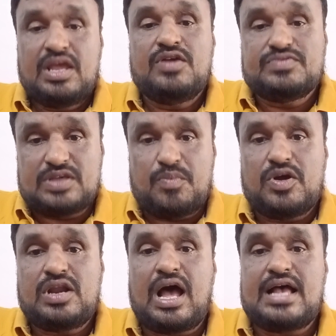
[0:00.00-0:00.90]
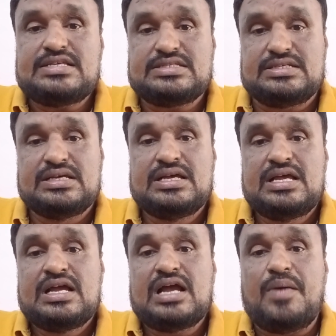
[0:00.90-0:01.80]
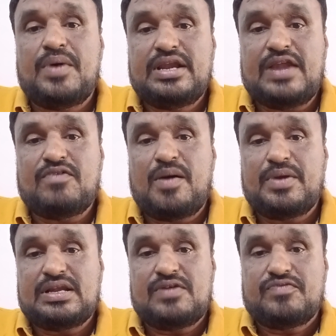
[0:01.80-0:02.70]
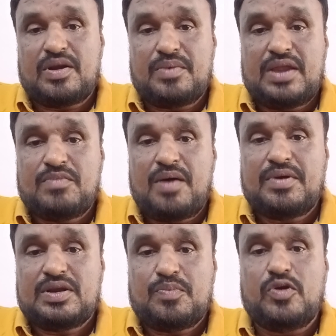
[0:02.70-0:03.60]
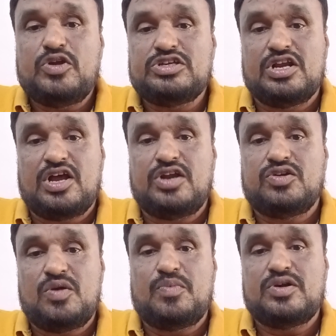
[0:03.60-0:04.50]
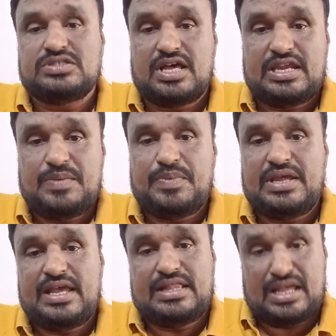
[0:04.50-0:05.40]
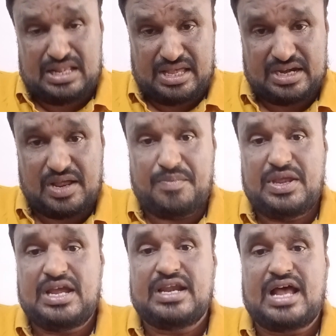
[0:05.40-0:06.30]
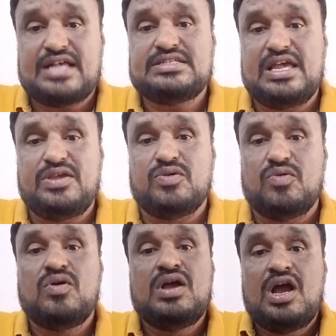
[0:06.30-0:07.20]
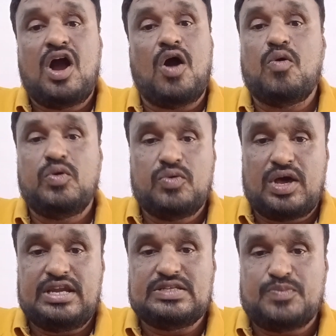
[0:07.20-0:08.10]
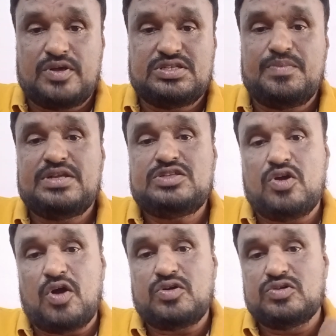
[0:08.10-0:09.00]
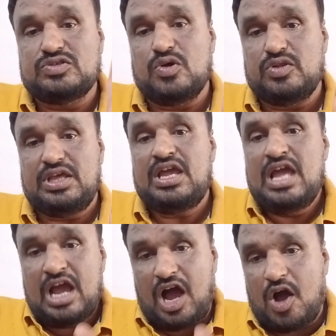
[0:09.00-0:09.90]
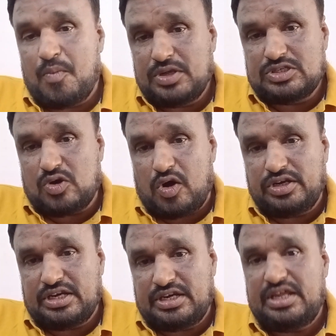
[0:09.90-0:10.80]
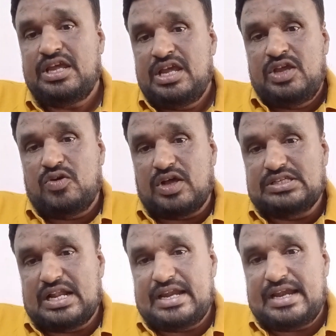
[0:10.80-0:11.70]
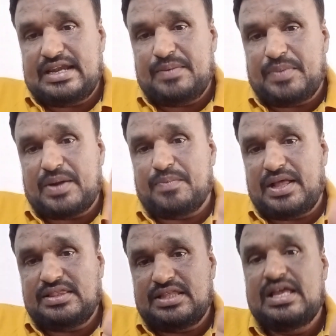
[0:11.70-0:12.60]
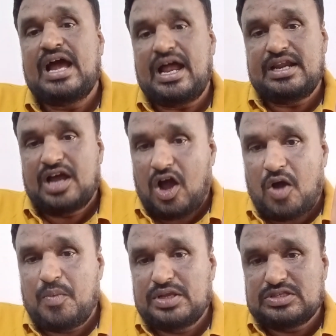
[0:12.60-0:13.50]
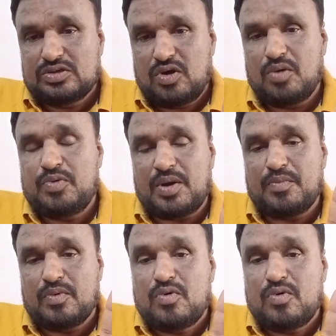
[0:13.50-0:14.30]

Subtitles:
If someone asks common environmental from environmental pollution control boards or EPA, they are coming and asking you how you are disposing, means you have to show the how much quantity you are generating per month and how much from